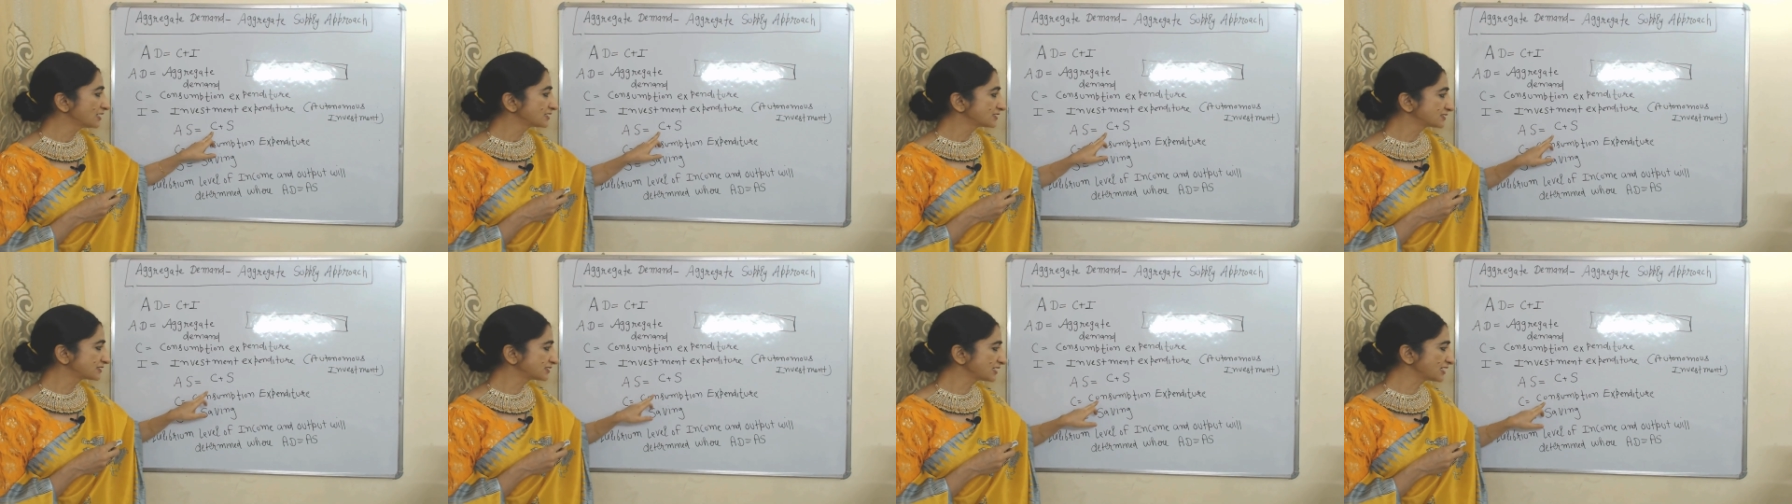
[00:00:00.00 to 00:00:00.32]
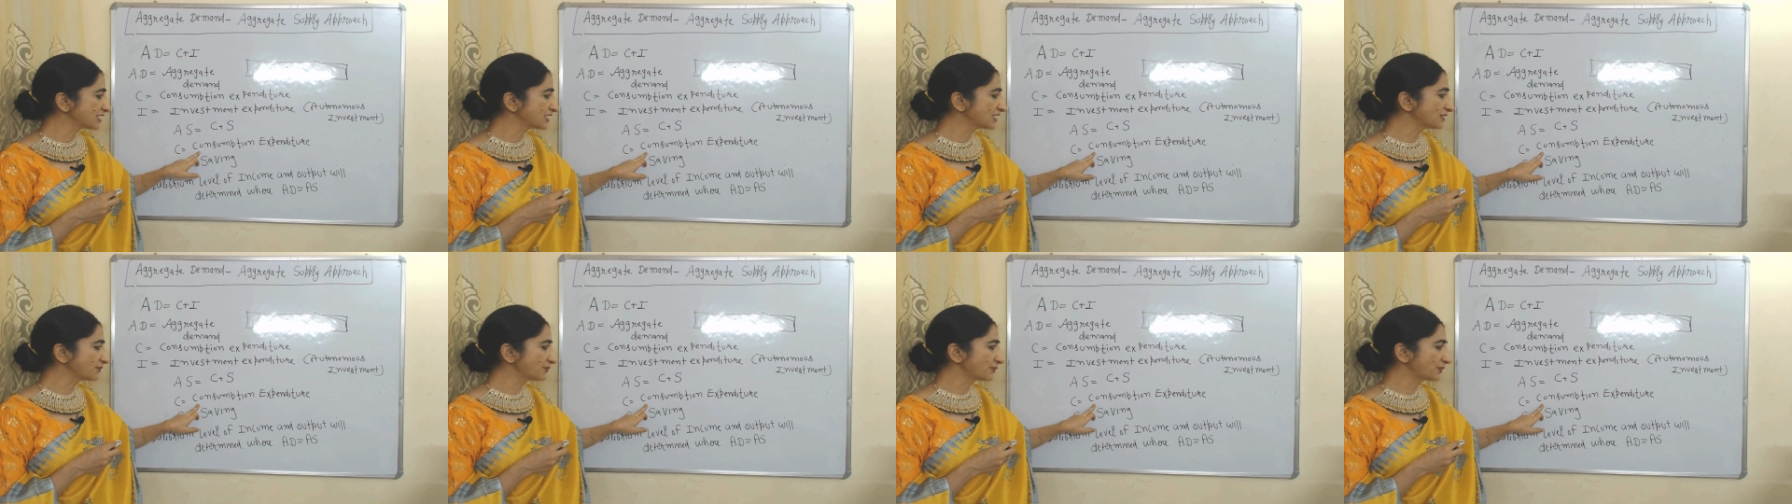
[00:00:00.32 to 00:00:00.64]

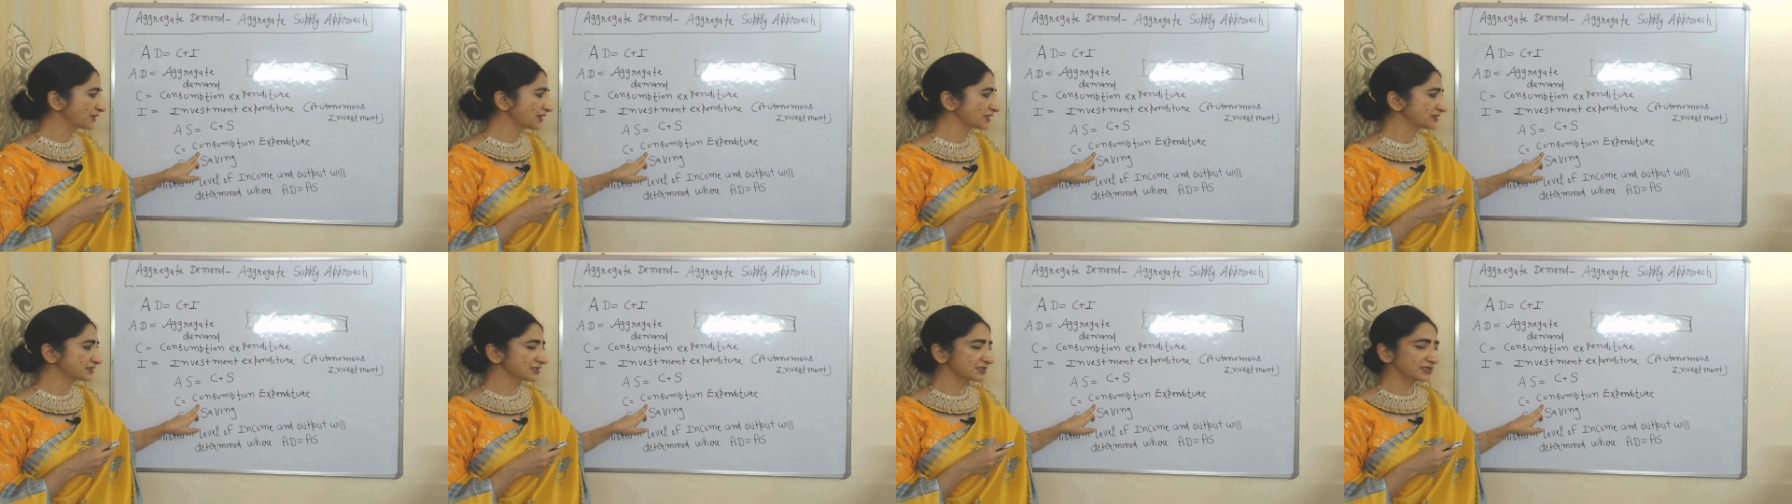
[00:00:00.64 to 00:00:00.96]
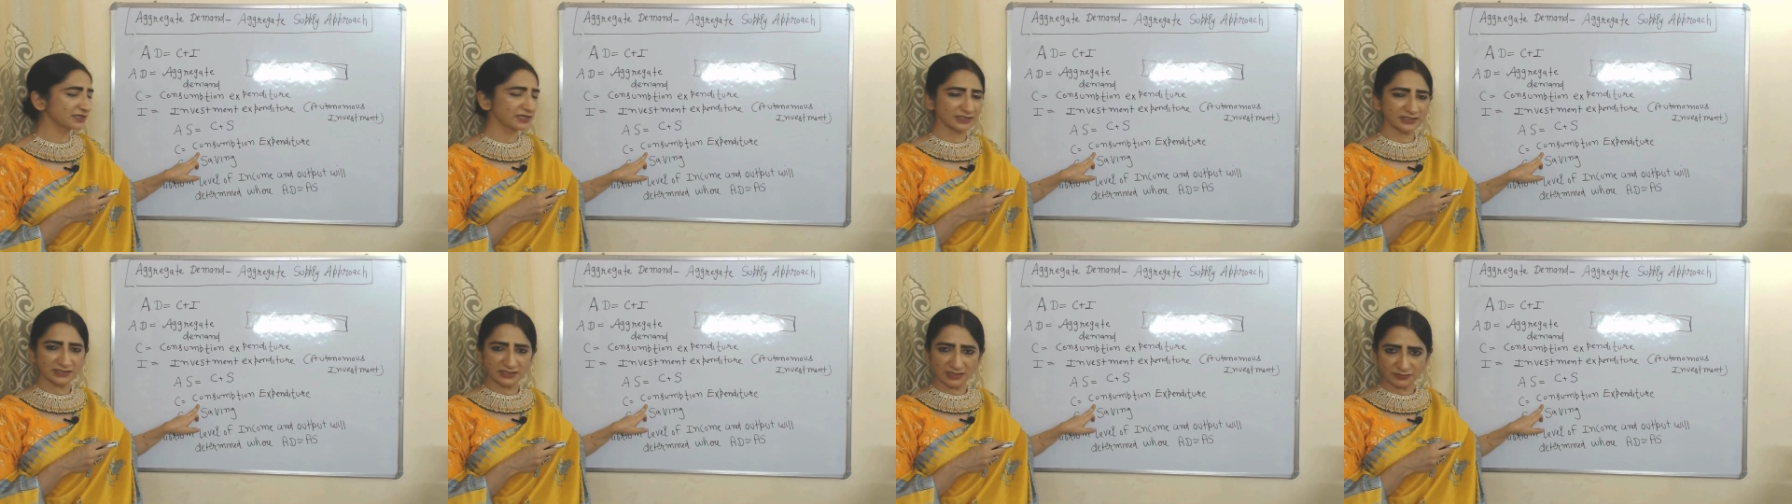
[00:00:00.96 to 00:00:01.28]
C
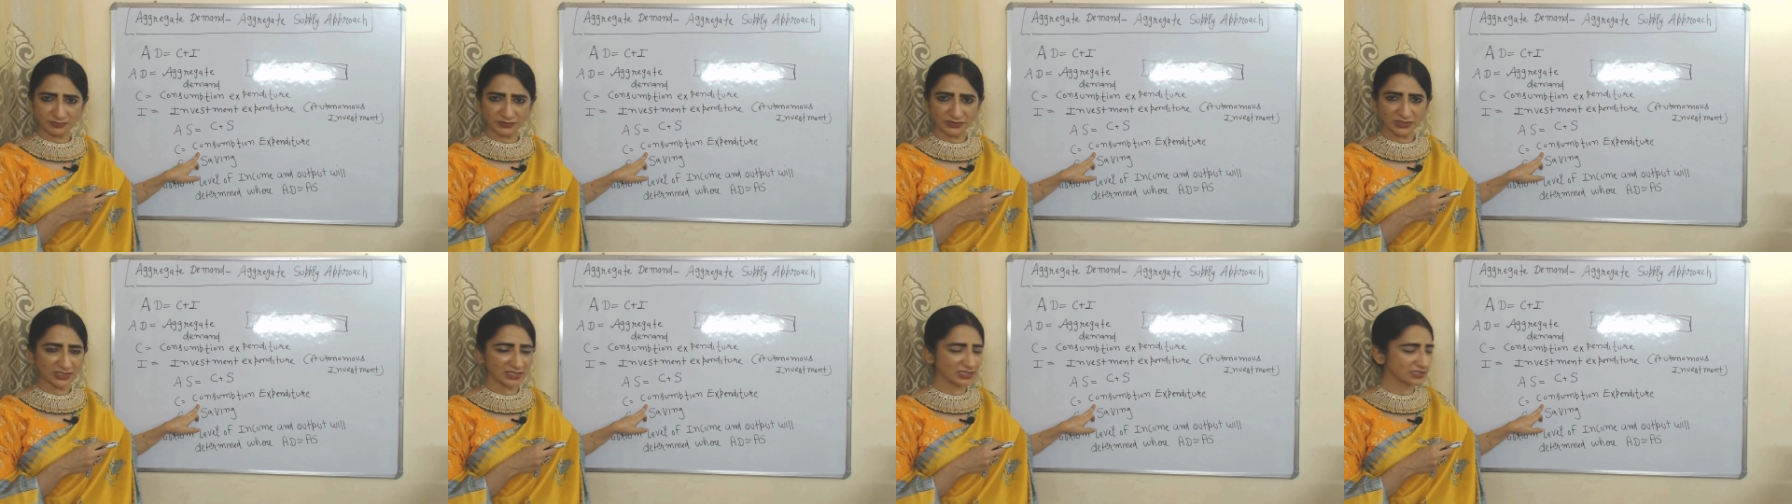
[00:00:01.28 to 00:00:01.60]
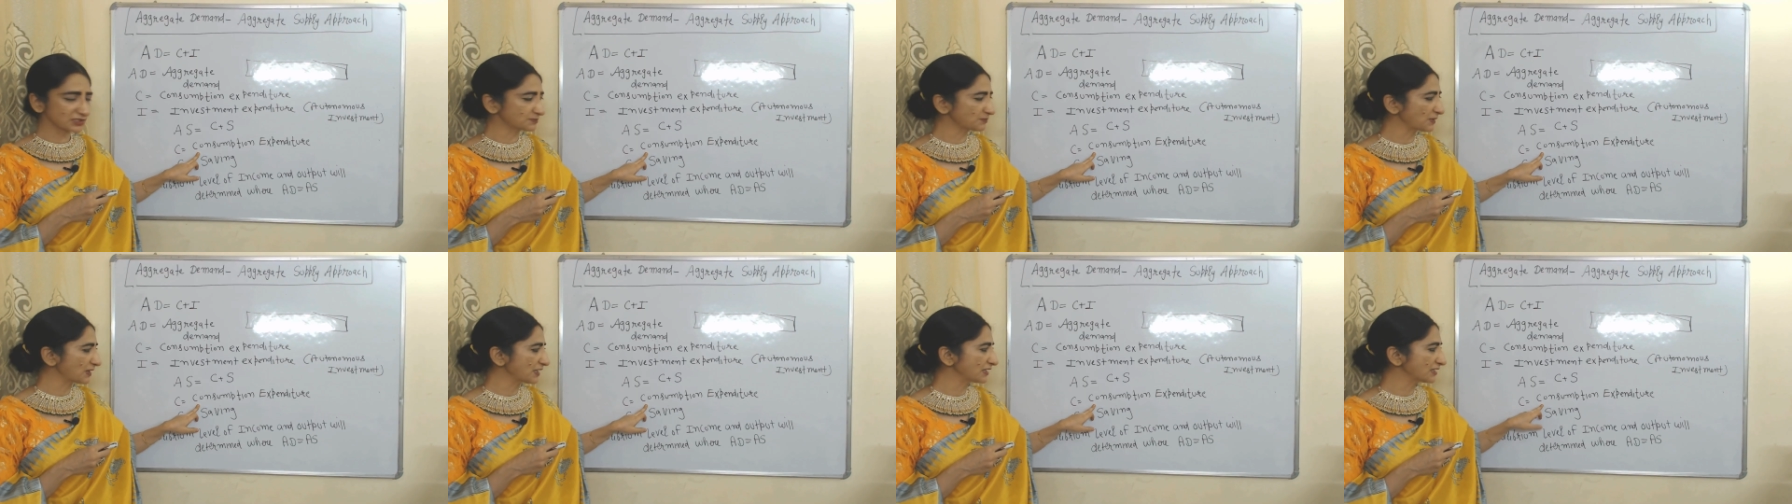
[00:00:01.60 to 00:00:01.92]
represent consumption
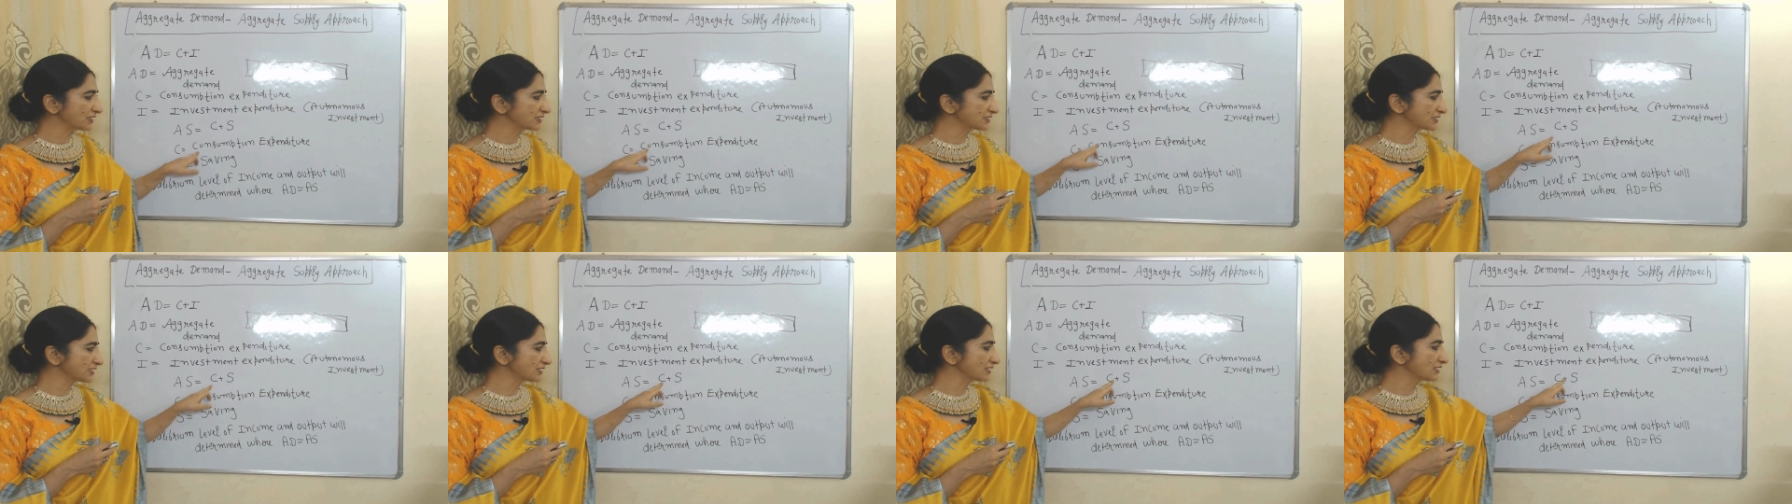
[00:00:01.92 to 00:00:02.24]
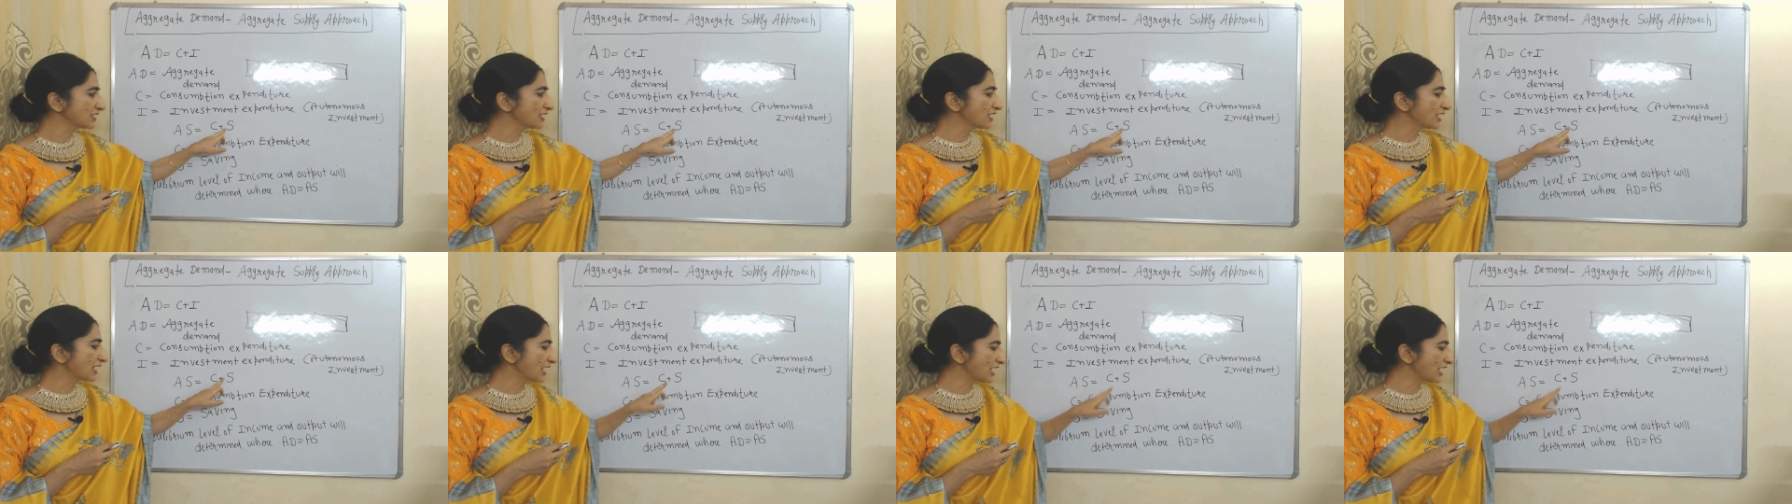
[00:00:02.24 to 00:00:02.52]
expenditure,